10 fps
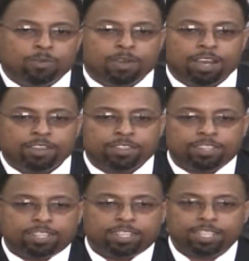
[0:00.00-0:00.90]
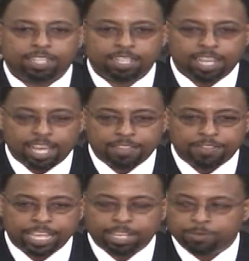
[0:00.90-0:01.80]
Well, I
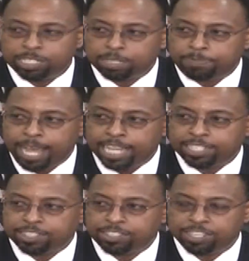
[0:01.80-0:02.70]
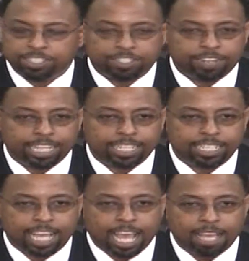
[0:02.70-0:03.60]
think it was the pastor's sister at the
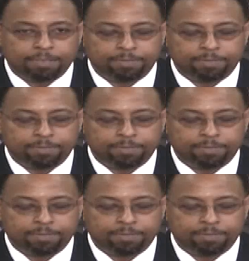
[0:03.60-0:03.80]
time.